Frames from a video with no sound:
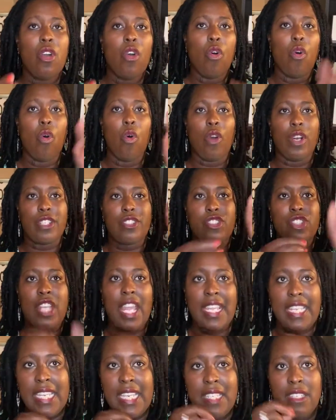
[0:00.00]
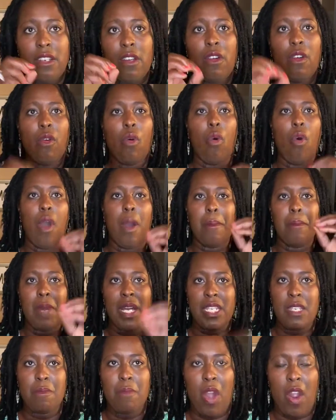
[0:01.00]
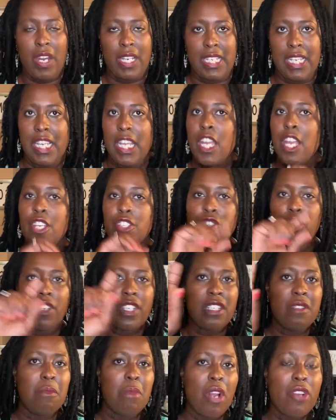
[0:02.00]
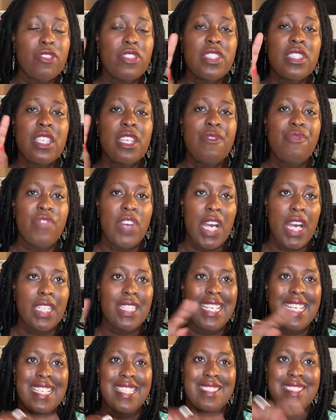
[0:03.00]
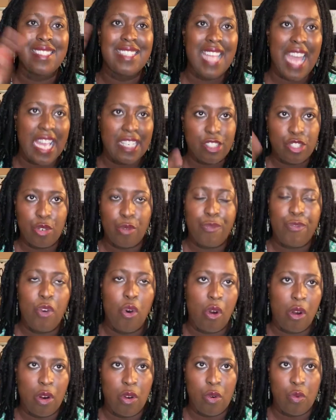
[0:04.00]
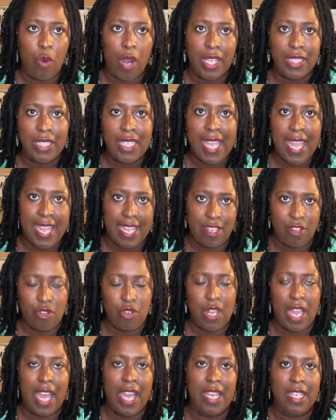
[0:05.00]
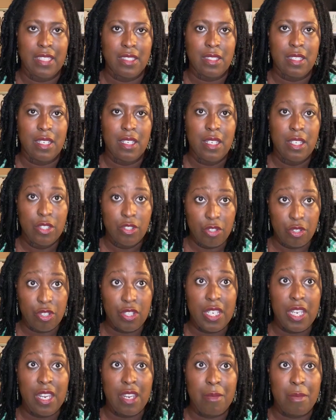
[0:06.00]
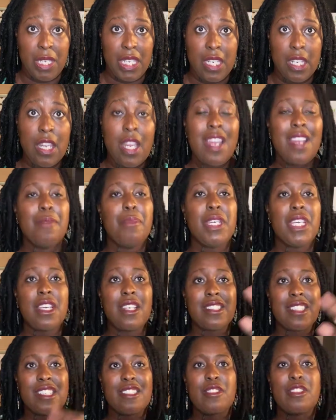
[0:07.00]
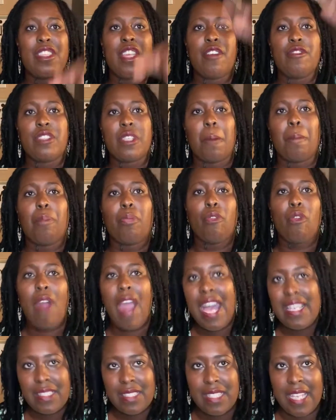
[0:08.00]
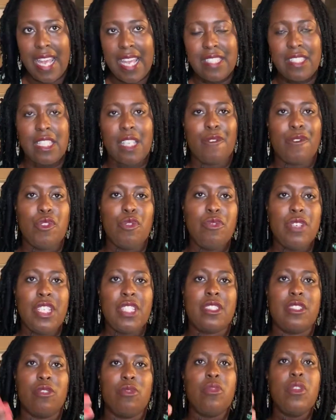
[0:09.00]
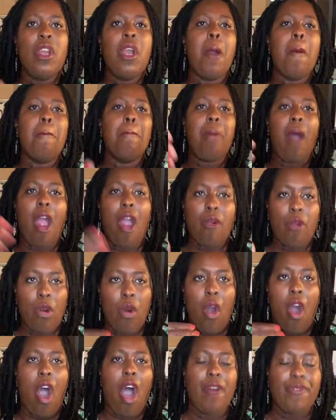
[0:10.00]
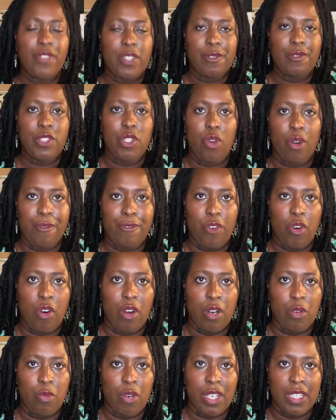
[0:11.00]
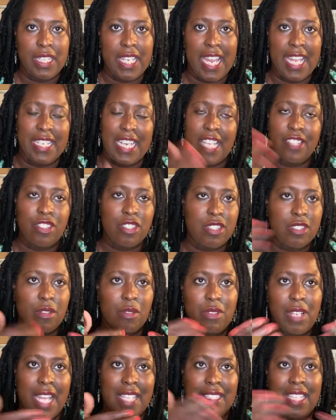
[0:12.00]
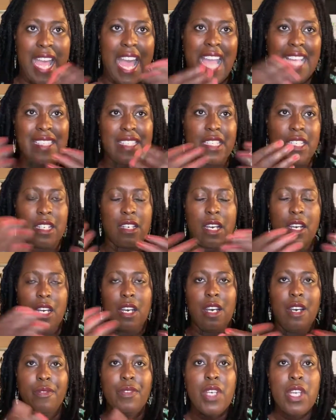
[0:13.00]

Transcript: or a checking or a money market. Your emergency fund is not your 401k, you guys. Did you hear me? Because there's a process if you need to borrow off of your 401k. And I just don't like the idea of